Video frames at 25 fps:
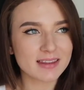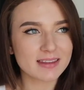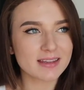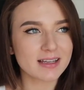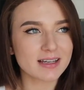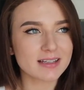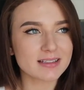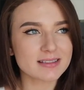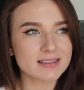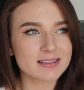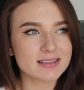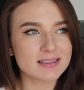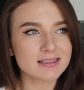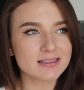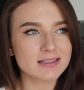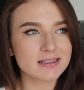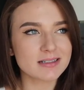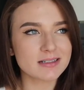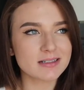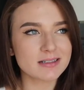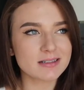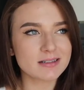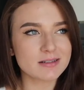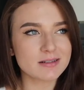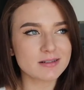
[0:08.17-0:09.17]
that
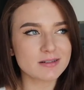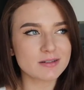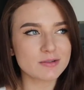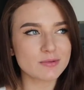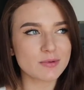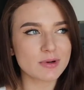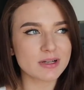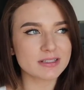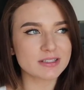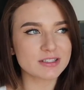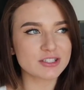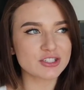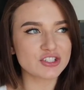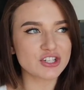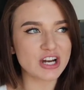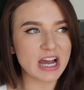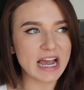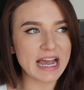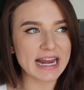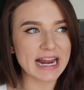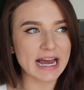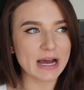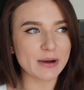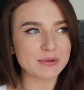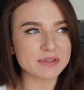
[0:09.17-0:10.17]
still wants to
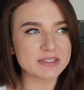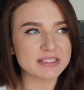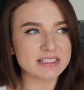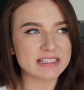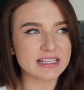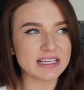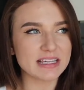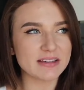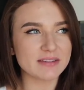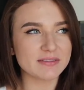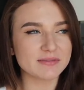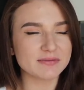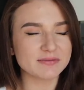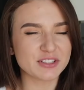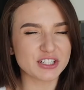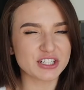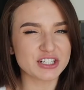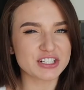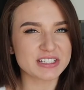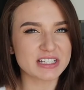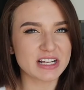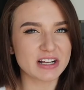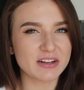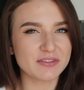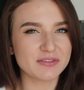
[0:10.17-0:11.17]
try it out and see for
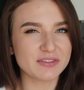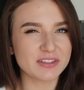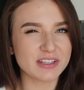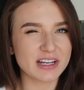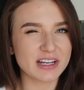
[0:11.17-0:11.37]
yourself,